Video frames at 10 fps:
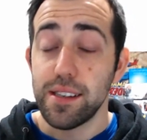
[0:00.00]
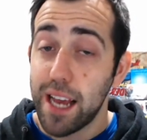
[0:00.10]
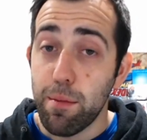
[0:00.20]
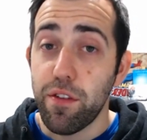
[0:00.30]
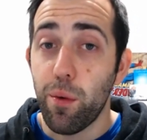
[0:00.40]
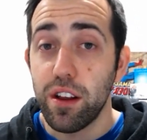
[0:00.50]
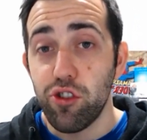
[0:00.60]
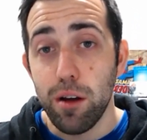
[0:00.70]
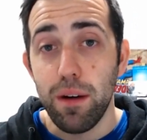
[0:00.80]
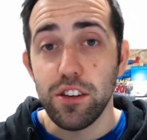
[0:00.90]
Same if you want to
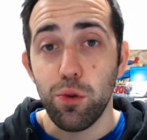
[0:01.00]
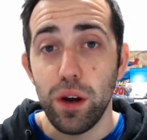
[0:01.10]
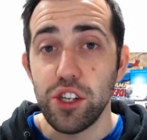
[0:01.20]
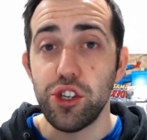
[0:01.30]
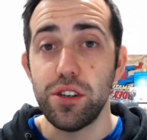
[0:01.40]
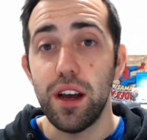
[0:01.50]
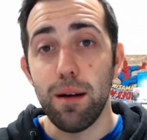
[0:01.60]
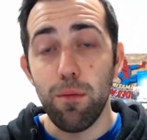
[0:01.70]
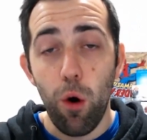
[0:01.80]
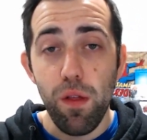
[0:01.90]
join my Twitch.
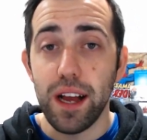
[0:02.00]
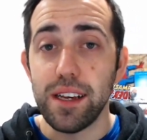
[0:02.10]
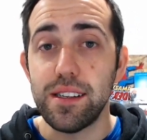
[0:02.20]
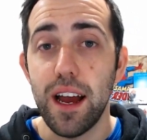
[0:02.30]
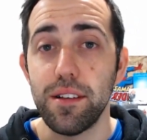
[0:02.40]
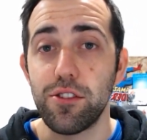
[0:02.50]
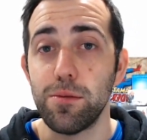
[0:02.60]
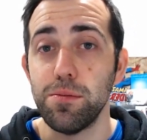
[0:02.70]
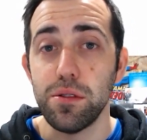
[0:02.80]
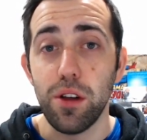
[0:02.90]
All that is down in the
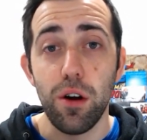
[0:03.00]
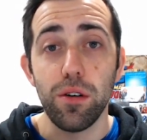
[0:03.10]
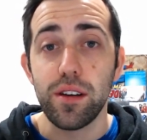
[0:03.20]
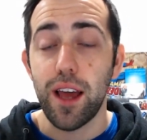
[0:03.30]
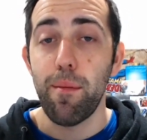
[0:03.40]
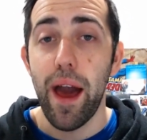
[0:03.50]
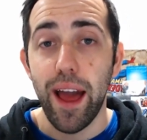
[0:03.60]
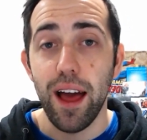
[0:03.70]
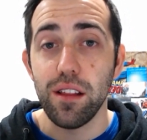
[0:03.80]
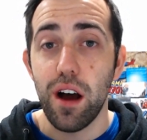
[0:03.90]
description below. Come hang
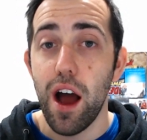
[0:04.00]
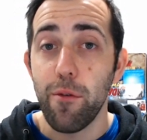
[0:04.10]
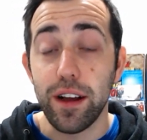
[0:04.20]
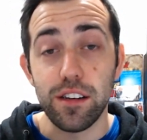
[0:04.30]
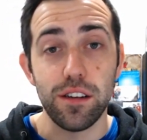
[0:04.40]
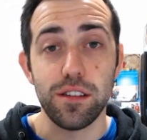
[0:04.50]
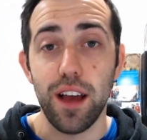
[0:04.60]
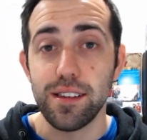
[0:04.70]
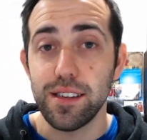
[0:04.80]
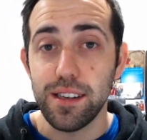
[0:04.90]
out live. We can
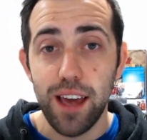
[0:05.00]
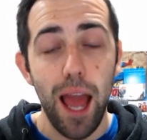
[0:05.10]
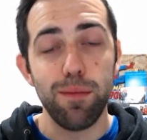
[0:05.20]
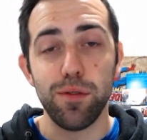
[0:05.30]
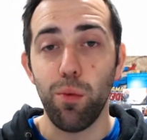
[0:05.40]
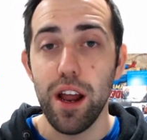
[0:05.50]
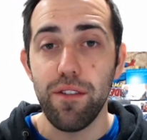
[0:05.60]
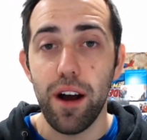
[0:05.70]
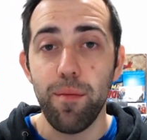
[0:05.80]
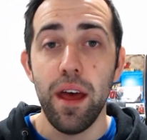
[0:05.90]
discuss games or
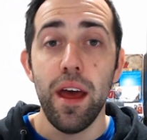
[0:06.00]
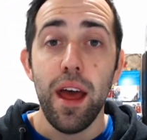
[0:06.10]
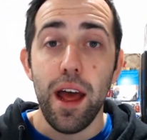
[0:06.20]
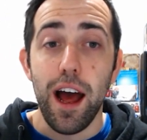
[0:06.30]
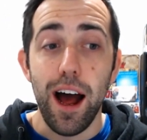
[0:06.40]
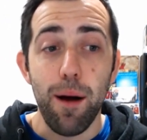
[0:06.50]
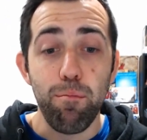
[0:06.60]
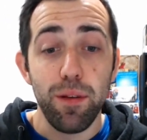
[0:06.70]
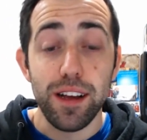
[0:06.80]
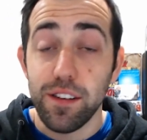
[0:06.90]
whatever.
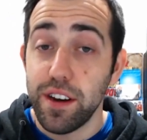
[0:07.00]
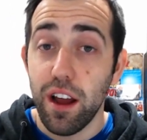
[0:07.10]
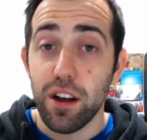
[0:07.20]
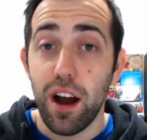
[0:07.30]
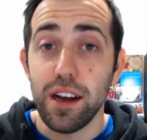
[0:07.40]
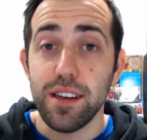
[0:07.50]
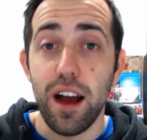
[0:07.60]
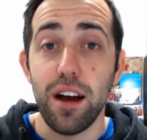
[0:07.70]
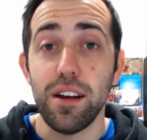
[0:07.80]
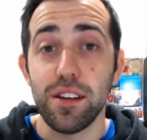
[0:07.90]
But that's the video, guys,
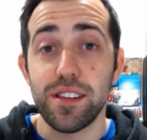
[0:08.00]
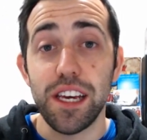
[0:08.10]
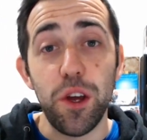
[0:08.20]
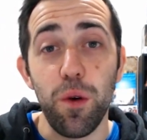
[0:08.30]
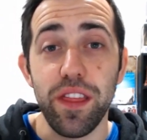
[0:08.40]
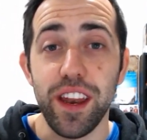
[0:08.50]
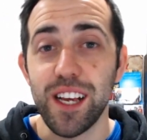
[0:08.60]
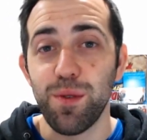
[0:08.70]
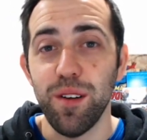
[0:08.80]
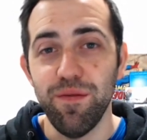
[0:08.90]
and I'll see you in the
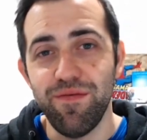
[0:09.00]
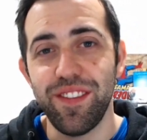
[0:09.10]
next one.